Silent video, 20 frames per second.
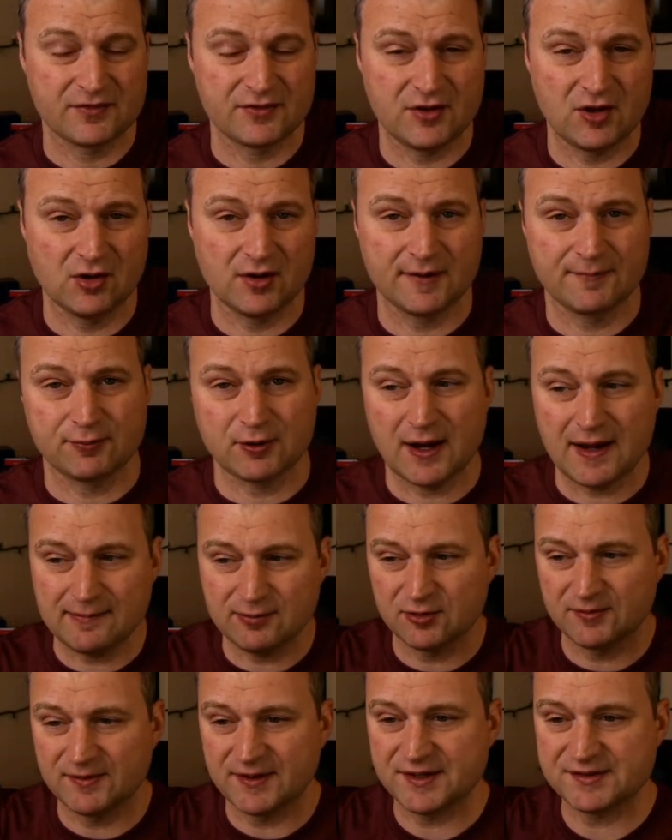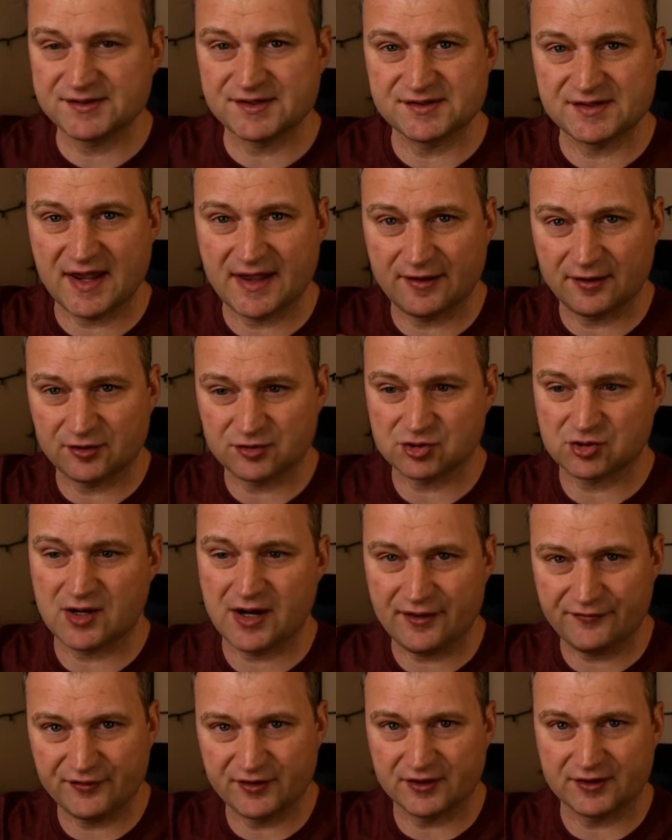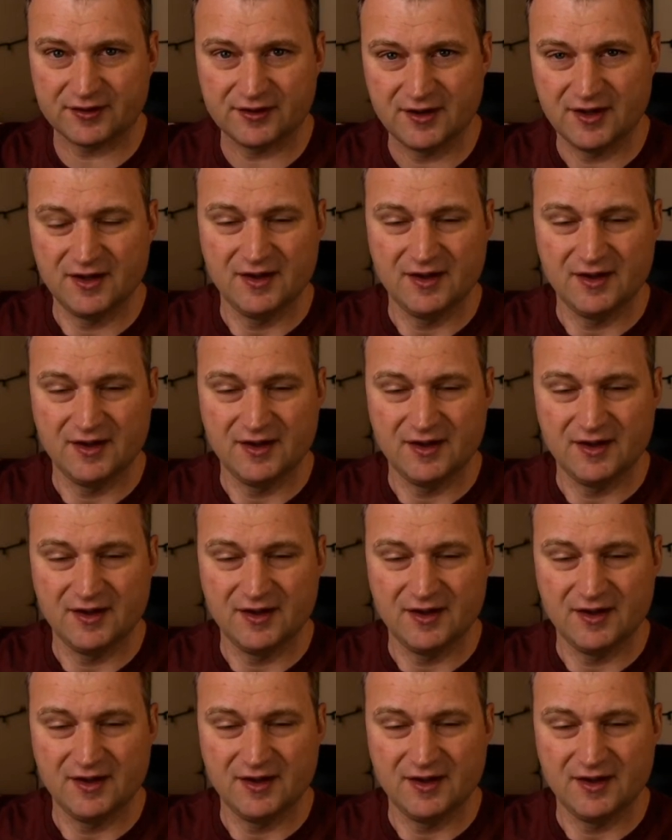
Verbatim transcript: The only problem is that our traffic,